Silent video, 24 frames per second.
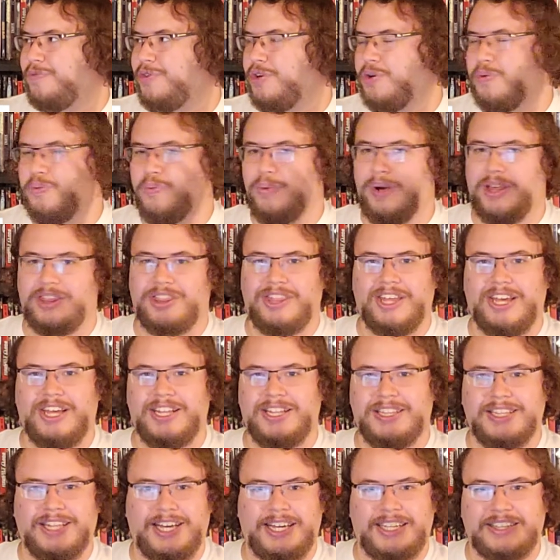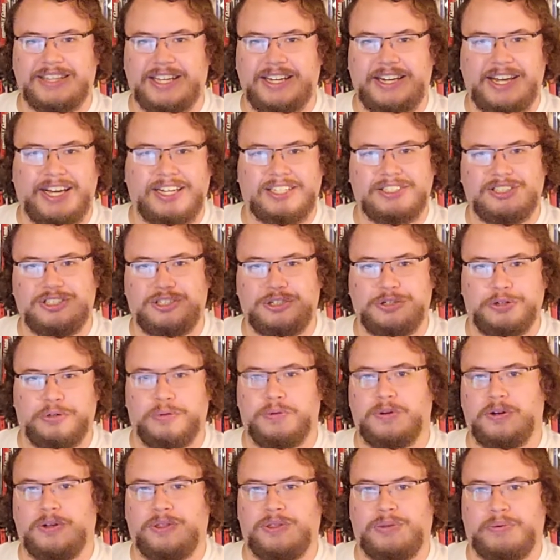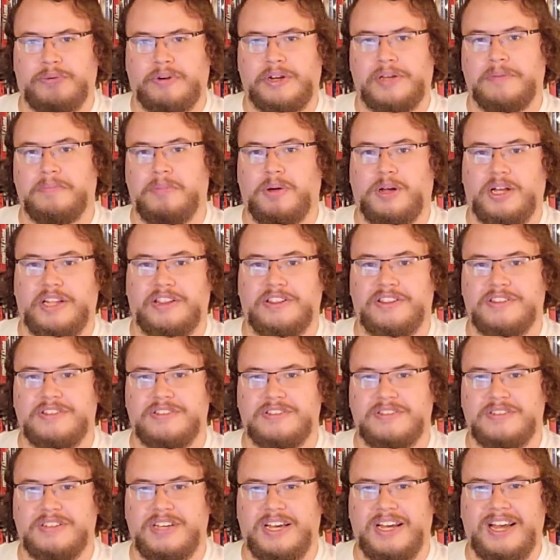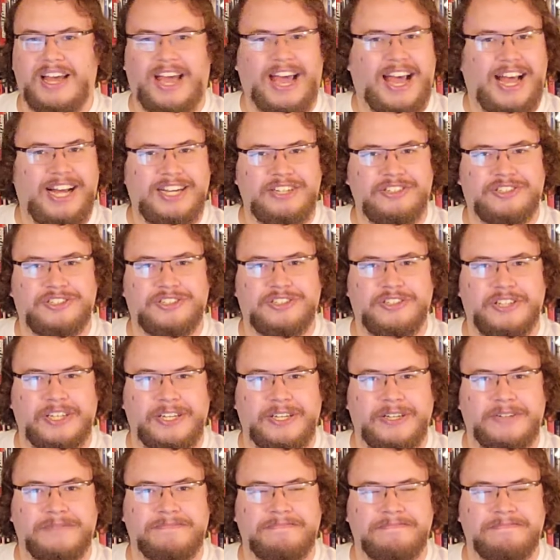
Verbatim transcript: within like the next two or three months. Actually,